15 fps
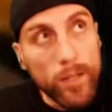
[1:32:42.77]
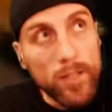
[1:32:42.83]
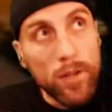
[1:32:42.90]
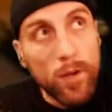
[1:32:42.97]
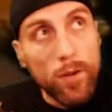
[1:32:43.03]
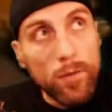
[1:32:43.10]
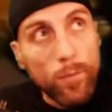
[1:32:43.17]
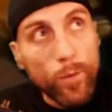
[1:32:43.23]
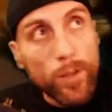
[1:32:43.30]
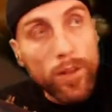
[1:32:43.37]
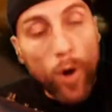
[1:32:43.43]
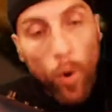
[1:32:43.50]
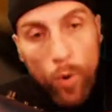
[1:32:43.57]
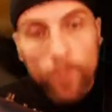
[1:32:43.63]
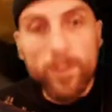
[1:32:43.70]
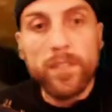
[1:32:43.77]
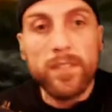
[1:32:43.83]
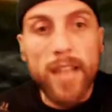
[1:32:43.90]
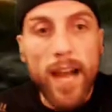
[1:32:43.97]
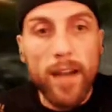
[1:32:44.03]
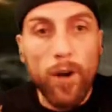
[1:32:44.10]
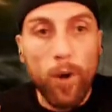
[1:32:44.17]
the hole in the
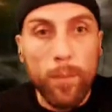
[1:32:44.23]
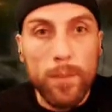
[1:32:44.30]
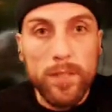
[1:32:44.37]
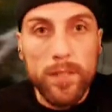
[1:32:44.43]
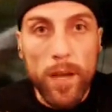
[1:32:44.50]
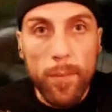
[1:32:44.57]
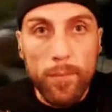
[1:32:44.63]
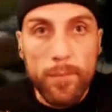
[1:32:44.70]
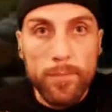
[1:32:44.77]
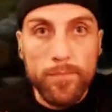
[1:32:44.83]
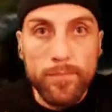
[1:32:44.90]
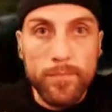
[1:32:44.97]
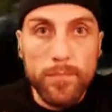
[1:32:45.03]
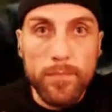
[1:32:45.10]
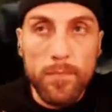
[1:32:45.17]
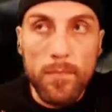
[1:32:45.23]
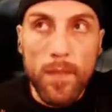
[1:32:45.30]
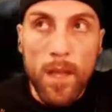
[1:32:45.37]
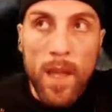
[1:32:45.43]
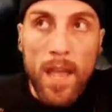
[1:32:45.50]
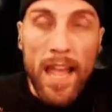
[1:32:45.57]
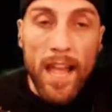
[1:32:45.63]
sky opens up
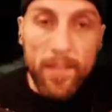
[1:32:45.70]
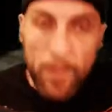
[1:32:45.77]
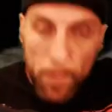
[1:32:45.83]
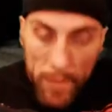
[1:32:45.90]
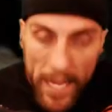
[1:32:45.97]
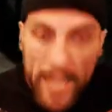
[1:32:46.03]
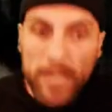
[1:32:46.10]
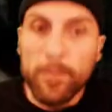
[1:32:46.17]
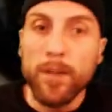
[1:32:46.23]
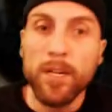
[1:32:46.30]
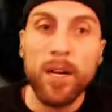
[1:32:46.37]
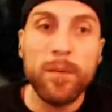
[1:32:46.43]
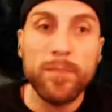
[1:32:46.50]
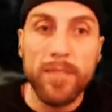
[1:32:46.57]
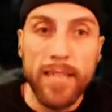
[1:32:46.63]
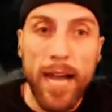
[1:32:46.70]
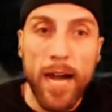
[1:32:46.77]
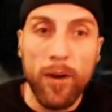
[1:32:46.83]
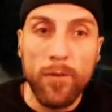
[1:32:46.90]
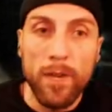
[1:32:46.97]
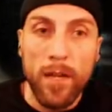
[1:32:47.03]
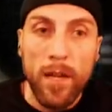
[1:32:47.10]
and the plasma comes
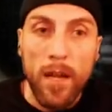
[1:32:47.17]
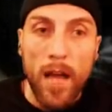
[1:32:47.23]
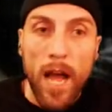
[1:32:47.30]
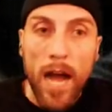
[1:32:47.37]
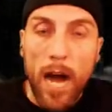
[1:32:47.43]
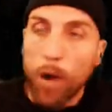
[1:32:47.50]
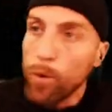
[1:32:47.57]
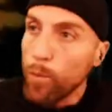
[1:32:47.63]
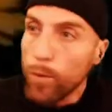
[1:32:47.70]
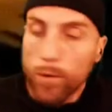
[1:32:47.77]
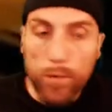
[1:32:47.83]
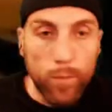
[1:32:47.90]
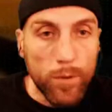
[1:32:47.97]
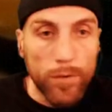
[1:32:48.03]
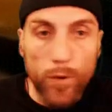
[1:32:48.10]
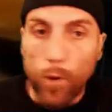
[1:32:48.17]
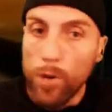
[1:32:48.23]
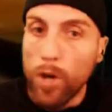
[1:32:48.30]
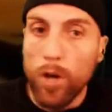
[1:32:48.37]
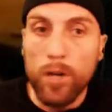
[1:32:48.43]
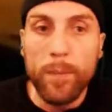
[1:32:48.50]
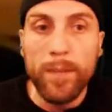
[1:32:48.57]
down, our world will no
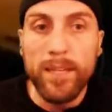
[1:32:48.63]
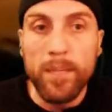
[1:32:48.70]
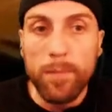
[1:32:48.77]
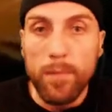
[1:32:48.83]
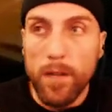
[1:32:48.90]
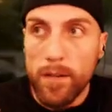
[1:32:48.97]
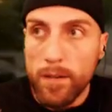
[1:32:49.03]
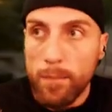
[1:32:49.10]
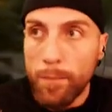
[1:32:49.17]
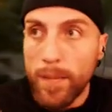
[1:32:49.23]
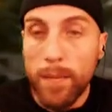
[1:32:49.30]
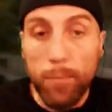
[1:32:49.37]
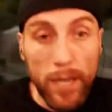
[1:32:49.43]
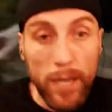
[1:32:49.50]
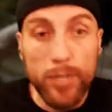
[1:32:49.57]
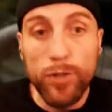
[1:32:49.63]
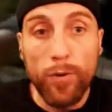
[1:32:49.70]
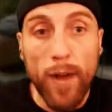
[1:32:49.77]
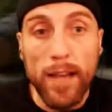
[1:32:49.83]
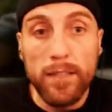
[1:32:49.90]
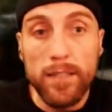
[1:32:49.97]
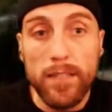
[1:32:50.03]
longer be
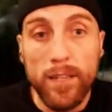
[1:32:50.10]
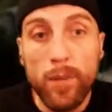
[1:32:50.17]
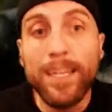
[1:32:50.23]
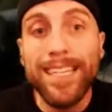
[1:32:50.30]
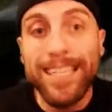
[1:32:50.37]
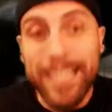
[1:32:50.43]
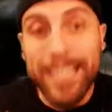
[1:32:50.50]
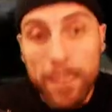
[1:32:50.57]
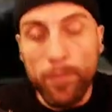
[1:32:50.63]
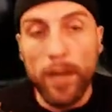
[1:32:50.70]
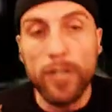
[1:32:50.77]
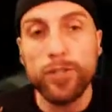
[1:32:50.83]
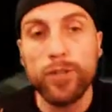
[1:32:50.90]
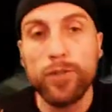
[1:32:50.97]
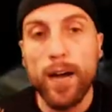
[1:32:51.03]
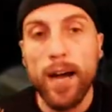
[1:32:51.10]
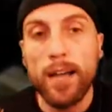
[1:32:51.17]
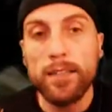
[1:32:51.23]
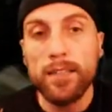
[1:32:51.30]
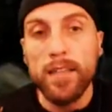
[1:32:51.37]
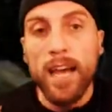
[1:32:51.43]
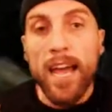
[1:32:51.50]
pressurized, it'll be
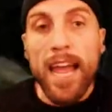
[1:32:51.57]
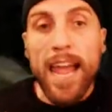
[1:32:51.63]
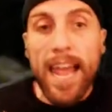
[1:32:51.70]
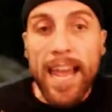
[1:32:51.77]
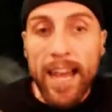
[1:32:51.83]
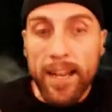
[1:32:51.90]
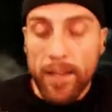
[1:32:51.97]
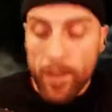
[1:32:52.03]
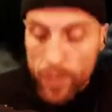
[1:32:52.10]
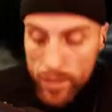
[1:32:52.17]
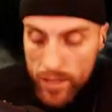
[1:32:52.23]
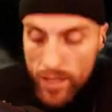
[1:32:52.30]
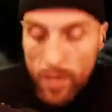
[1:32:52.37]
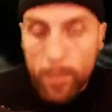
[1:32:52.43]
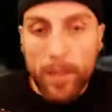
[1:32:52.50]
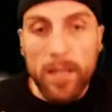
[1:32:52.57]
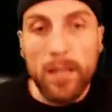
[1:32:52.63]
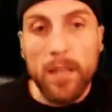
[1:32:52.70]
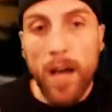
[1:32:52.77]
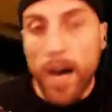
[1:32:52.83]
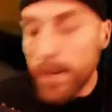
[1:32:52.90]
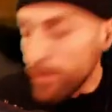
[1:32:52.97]
depressurized, and there's going to be a
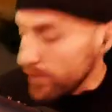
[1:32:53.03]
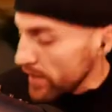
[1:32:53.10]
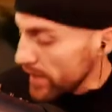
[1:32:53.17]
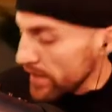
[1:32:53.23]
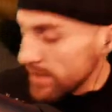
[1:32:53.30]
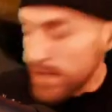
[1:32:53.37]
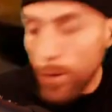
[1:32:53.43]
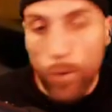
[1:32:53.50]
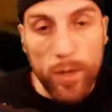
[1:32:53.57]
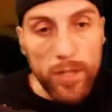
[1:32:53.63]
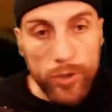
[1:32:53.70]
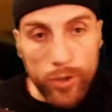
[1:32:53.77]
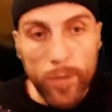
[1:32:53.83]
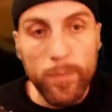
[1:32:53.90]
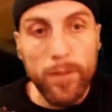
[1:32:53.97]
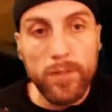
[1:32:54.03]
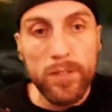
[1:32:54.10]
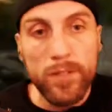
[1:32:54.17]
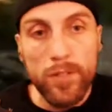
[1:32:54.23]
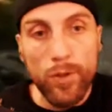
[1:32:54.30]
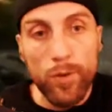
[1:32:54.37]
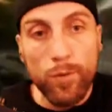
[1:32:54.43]
lot of things that will contribute
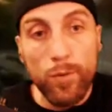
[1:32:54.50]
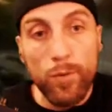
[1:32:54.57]
to